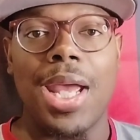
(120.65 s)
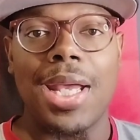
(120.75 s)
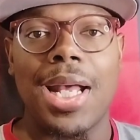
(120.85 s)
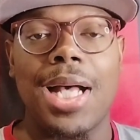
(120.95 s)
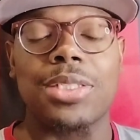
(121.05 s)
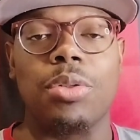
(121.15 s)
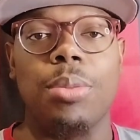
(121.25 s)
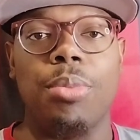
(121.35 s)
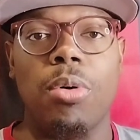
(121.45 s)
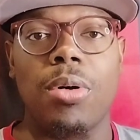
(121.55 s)
had guys on
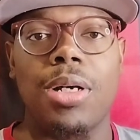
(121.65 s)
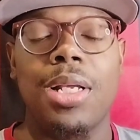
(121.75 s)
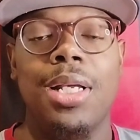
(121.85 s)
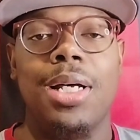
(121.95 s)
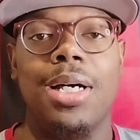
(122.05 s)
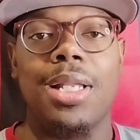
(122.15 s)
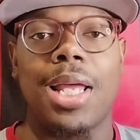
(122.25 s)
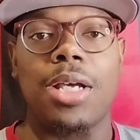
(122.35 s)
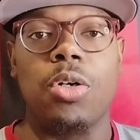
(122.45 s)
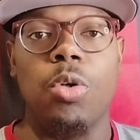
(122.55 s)
the board like